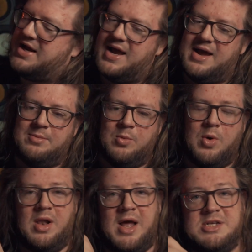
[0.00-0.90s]

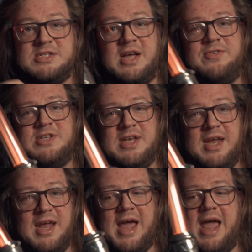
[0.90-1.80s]
Well, I just have to
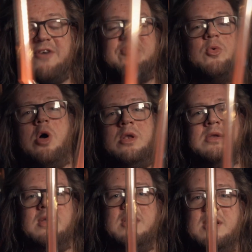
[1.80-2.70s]
say, everyone,
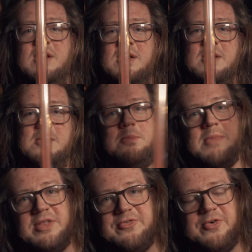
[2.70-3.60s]
I'm
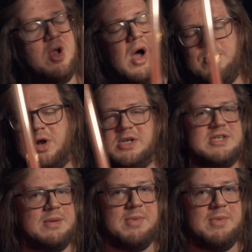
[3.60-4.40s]
not going to say